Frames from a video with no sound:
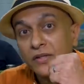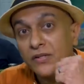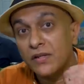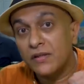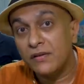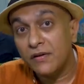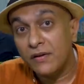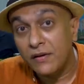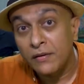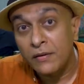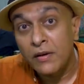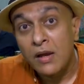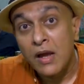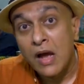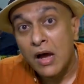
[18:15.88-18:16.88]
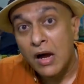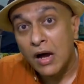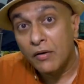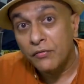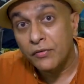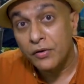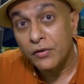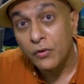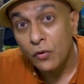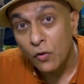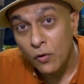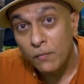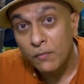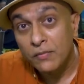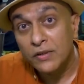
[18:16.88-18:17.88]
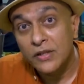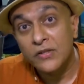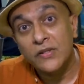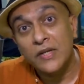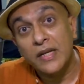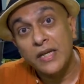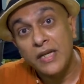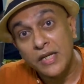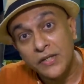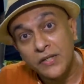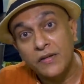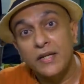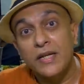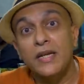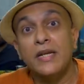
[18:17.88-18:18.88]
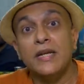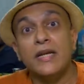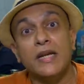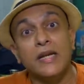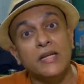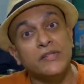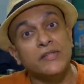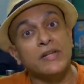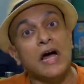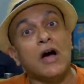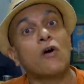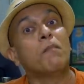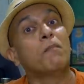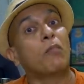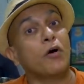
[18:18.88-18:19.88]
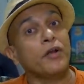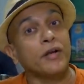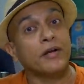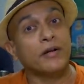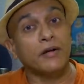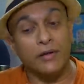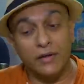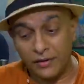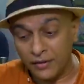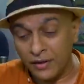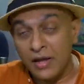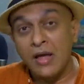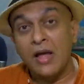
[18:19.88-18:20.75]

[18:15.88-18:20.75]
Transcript: Rajendran, after whom this eatery is now monikered.